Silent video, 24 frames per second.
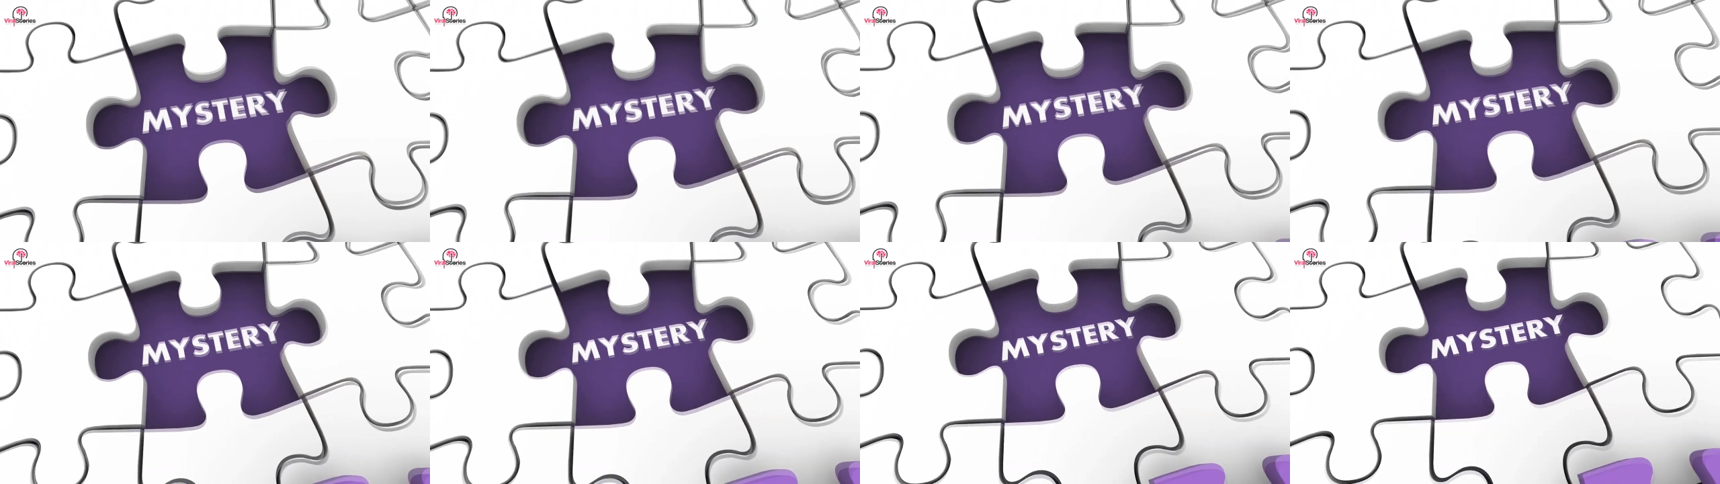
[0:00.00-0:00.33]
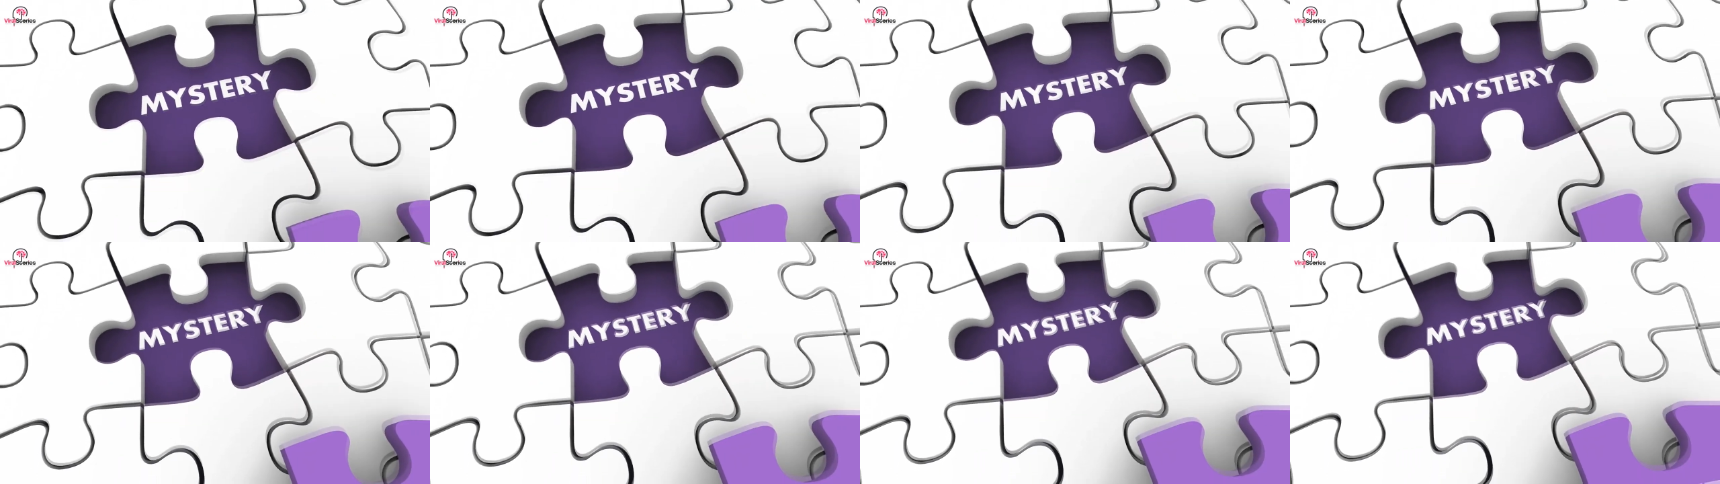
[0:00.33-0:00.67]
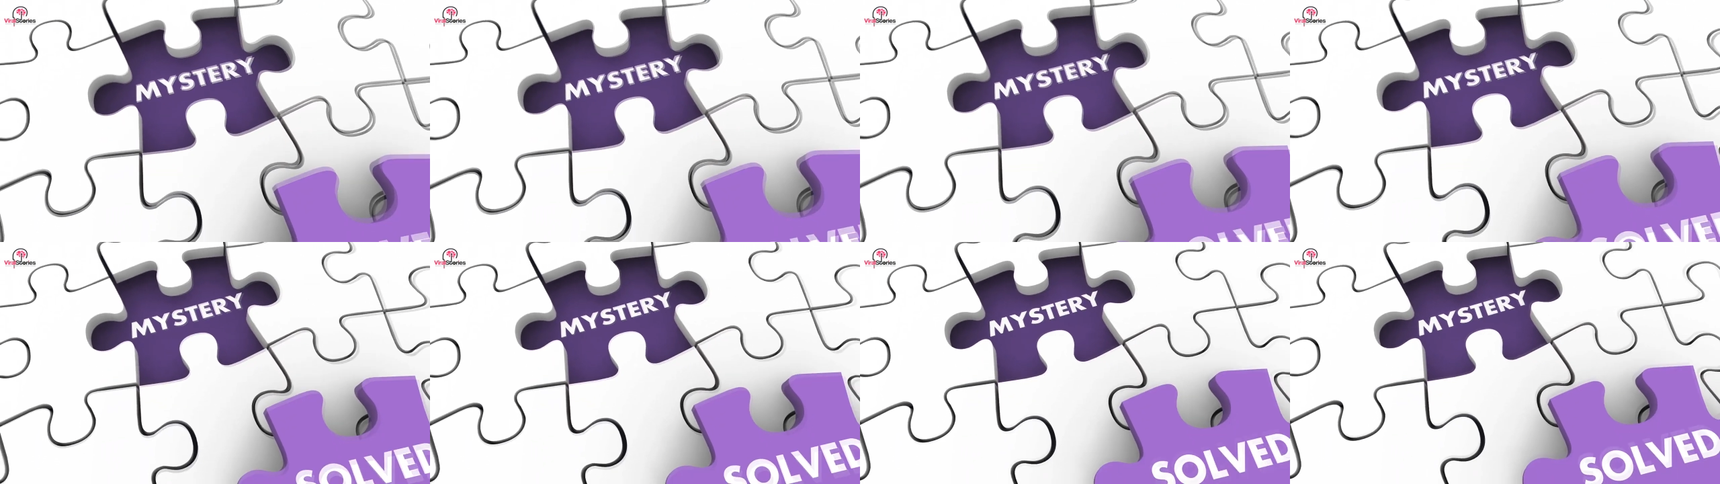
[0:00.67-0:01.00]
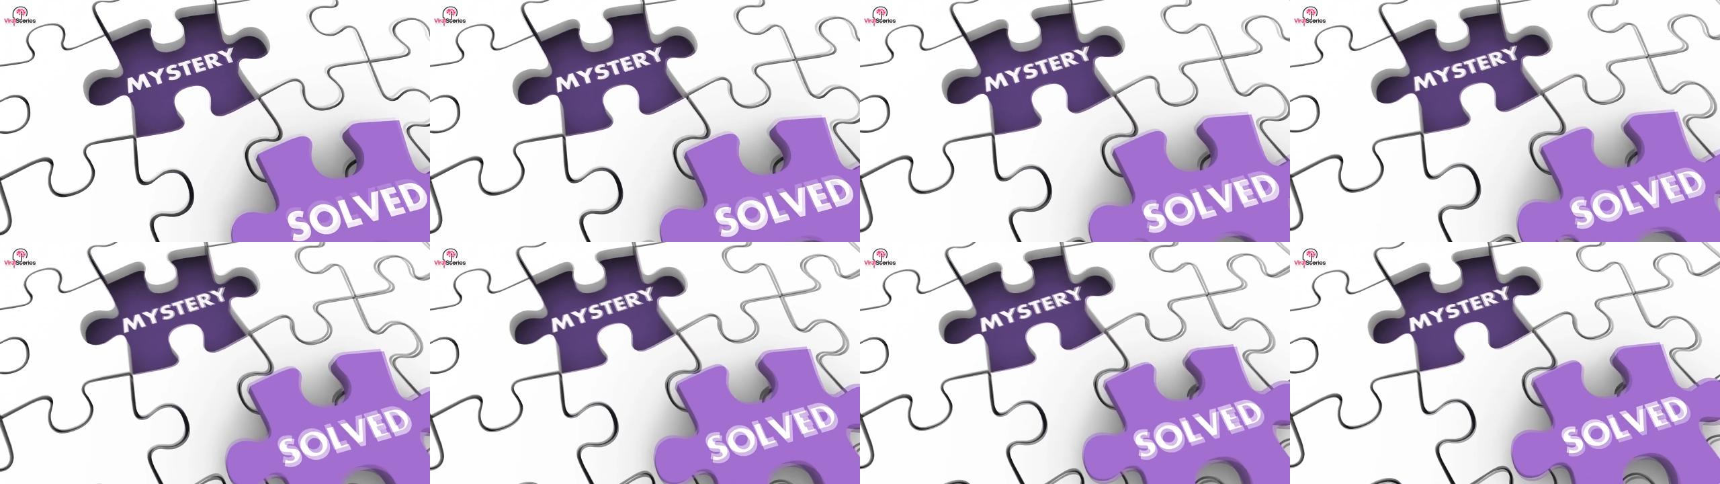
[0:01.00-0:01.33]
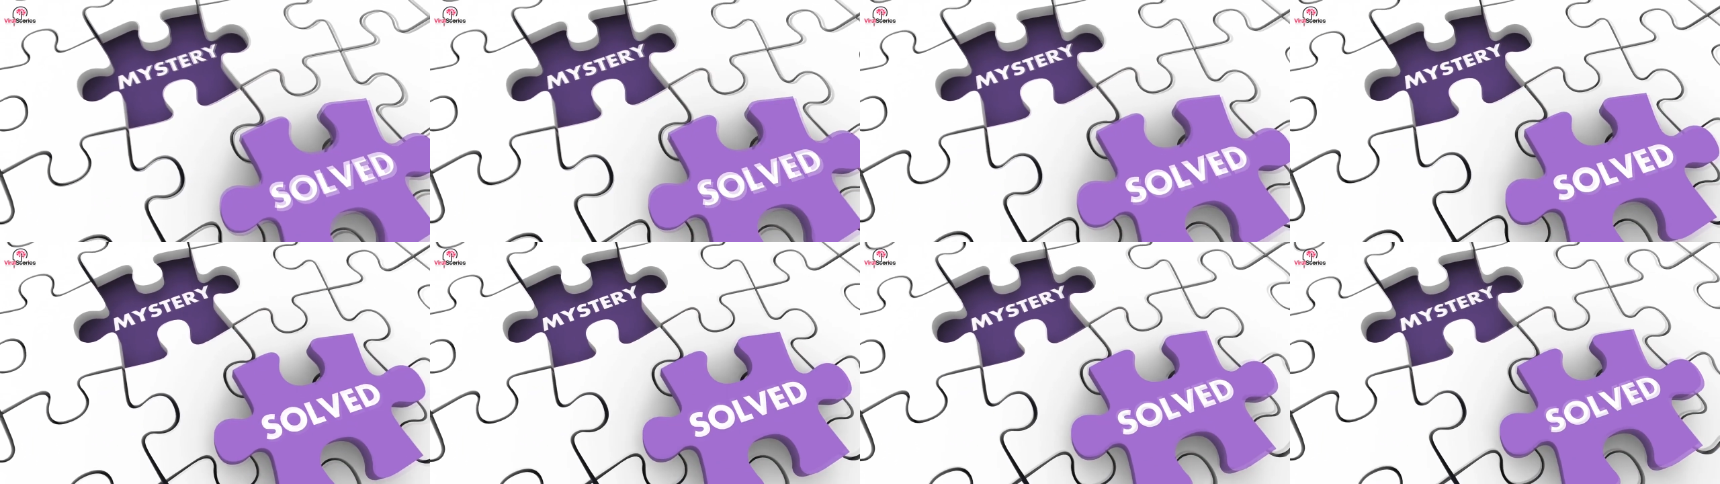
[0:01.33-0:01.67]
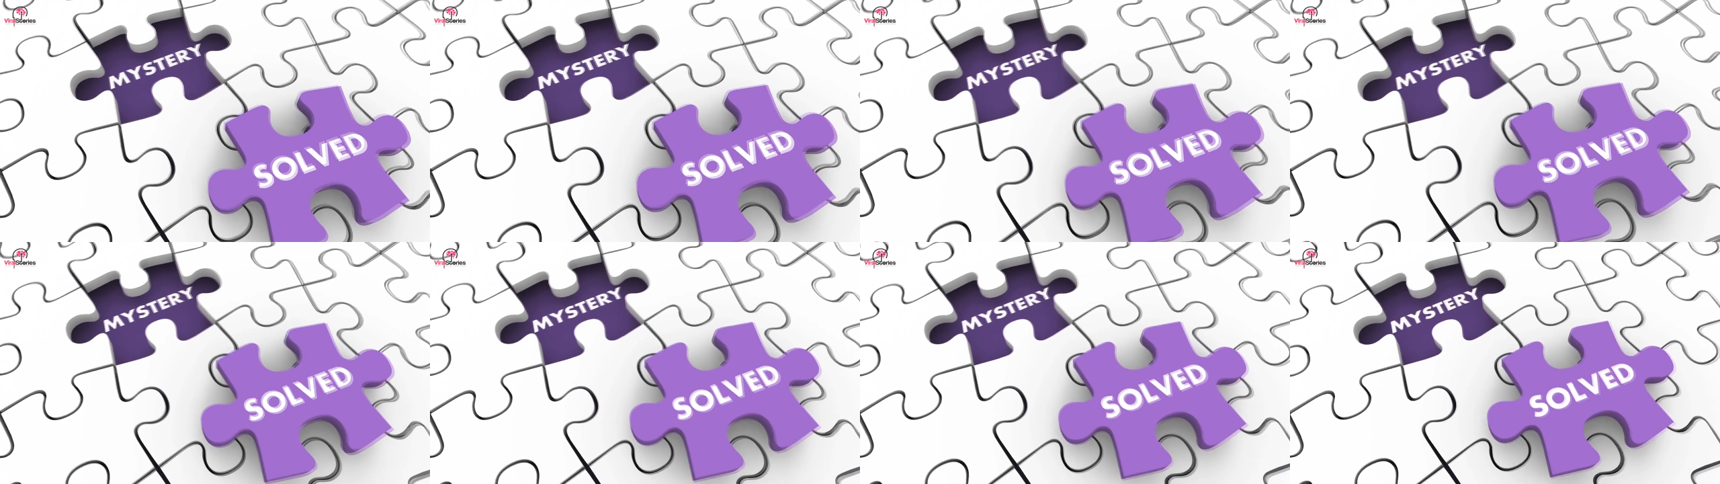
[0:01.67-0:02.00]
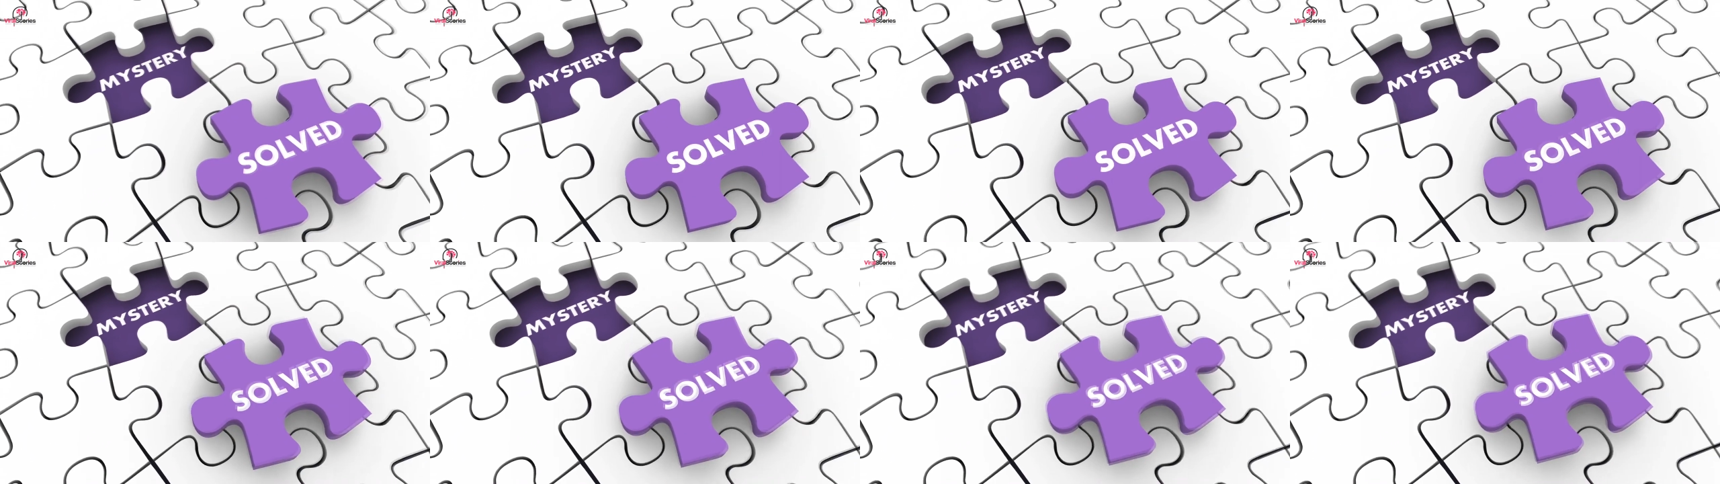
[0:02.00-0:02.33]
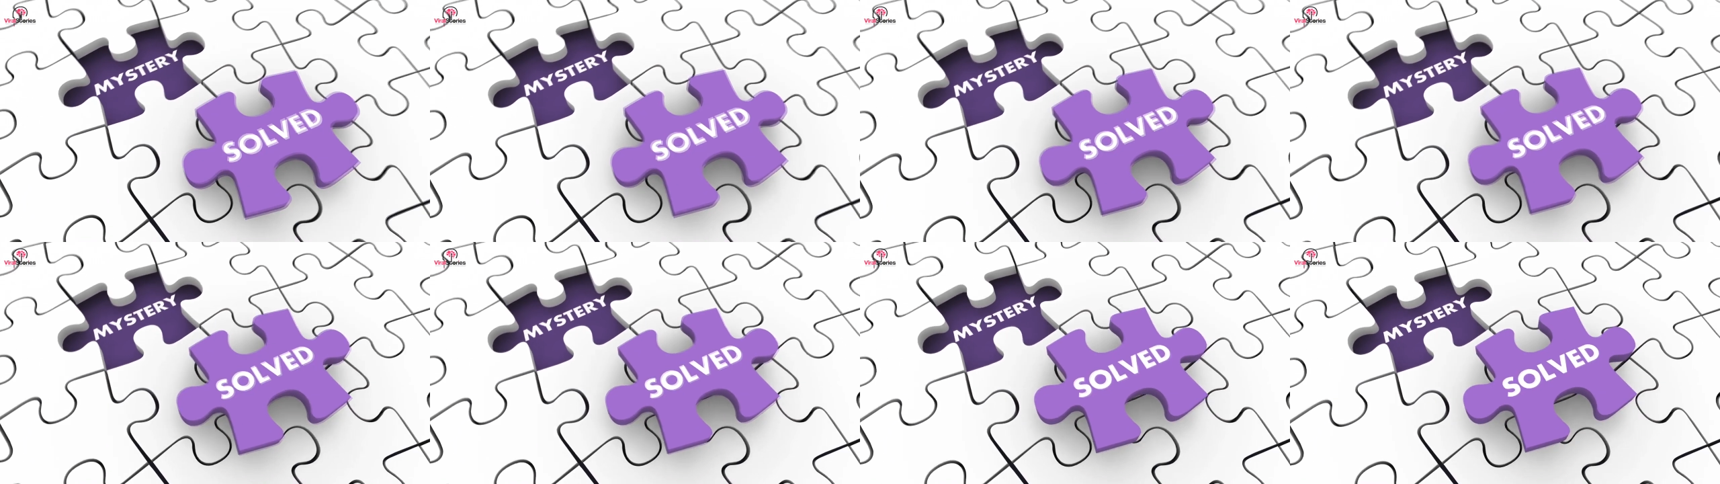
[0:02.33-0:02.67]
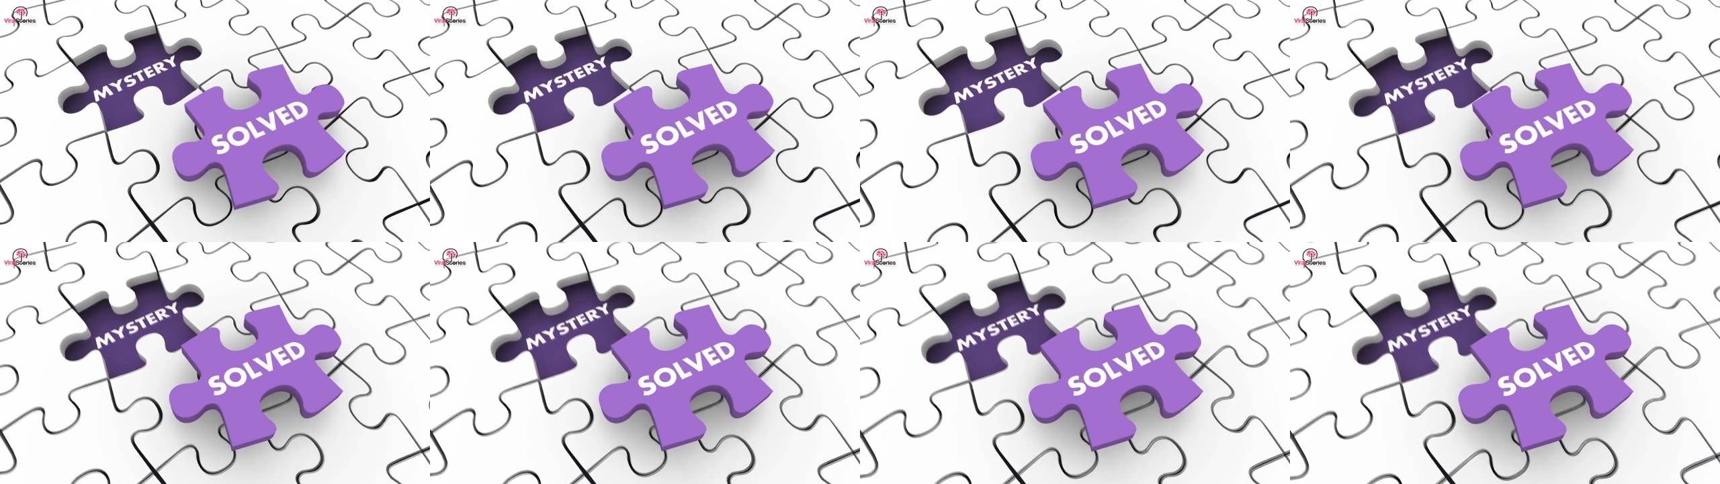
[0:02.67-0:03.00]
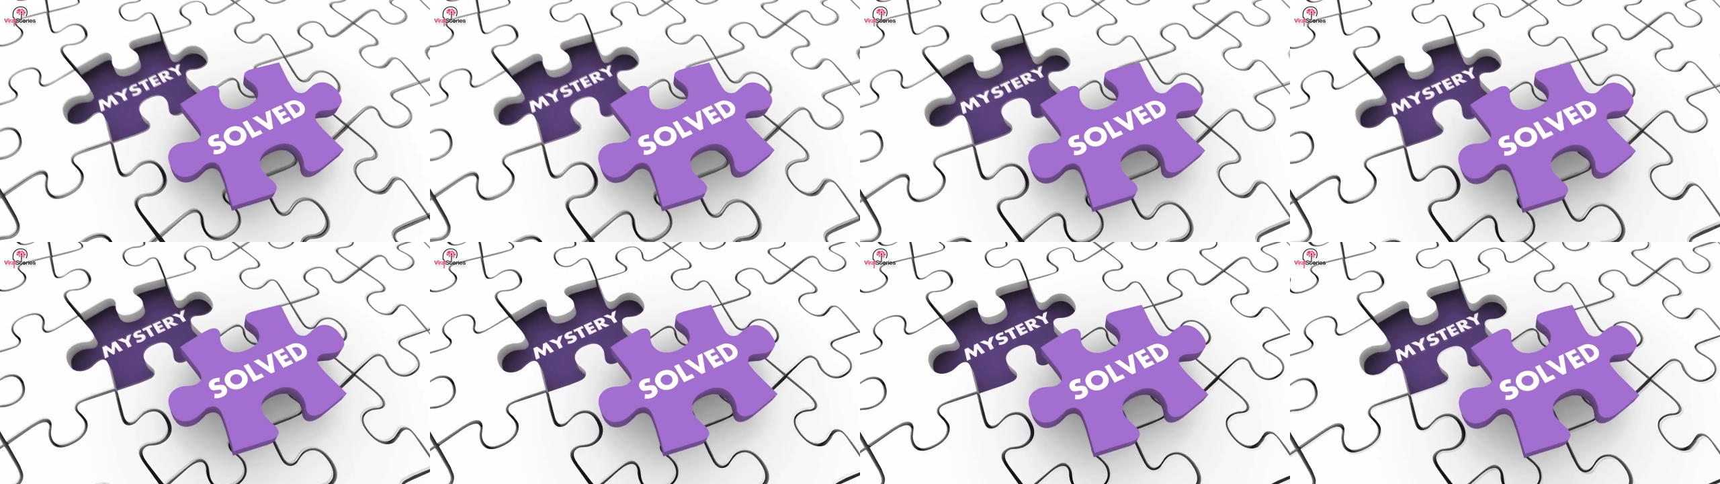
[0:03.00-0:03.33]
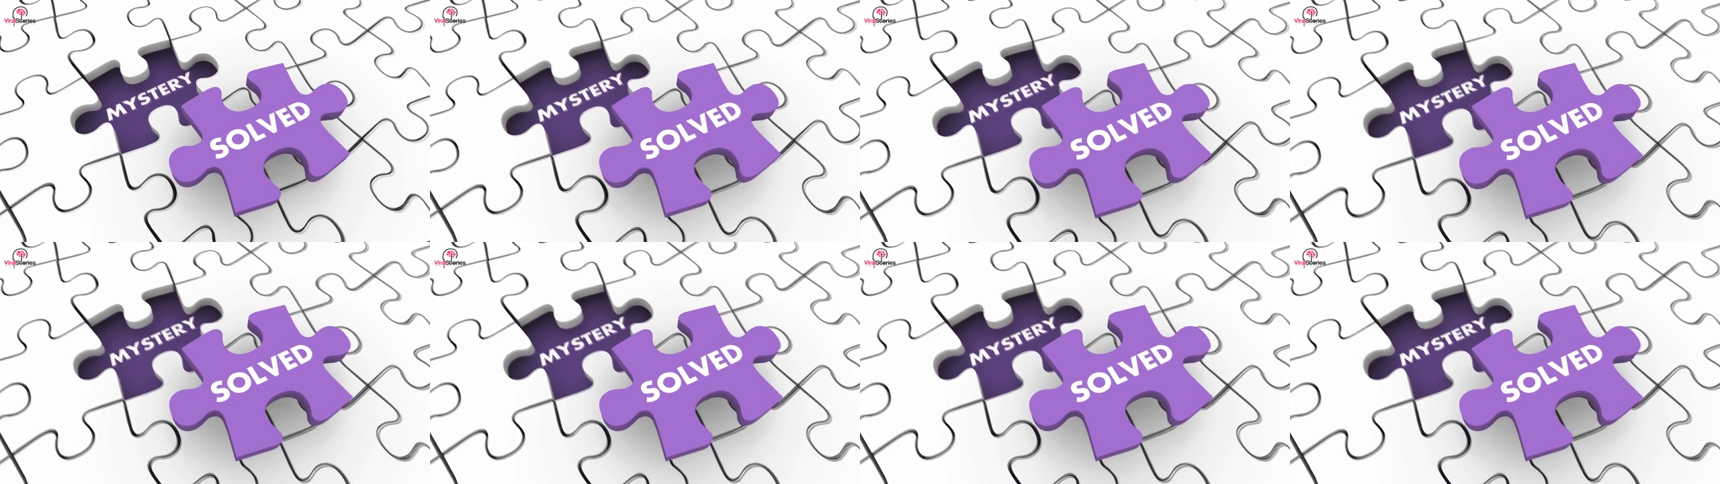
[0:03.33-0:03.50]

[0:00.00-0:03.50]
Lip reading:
[unreadable: no face in view]